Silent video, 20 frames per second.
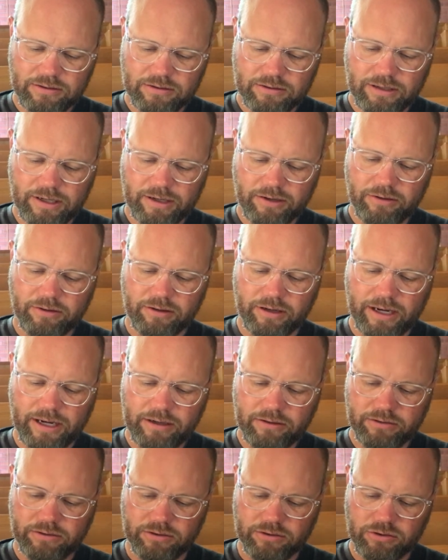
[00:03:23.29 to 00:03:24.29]
deck her
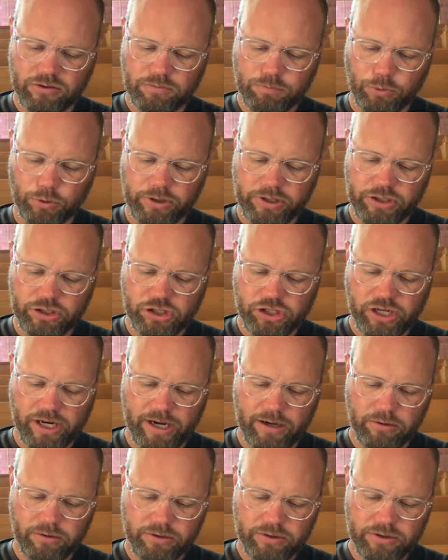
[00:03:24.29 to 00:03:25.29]
out in spring
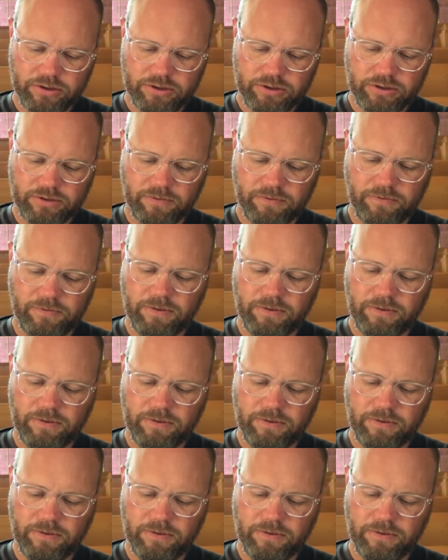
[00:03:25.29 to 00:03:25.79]
showers,